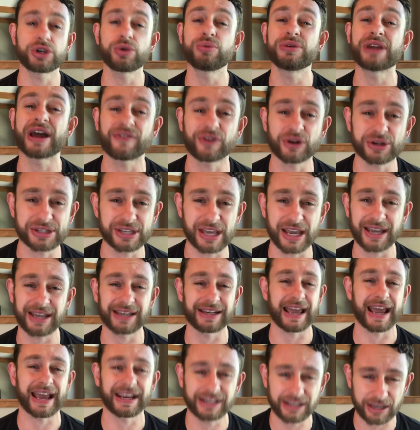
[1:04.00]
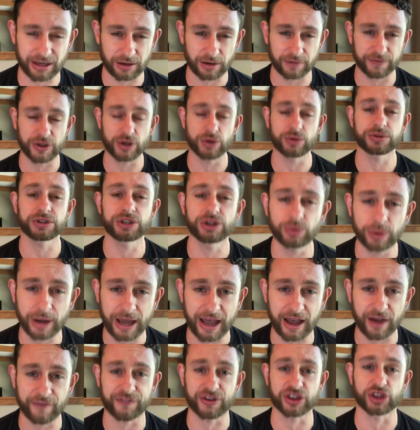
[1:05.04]
never say in any interview you
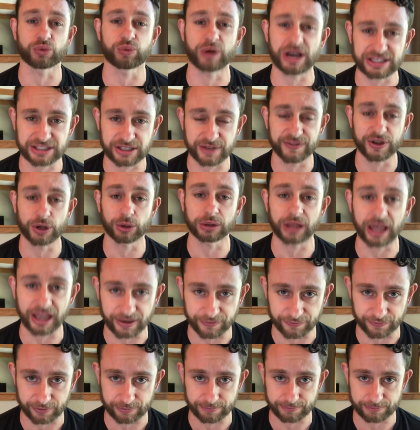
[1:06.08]
have for the rest of your life.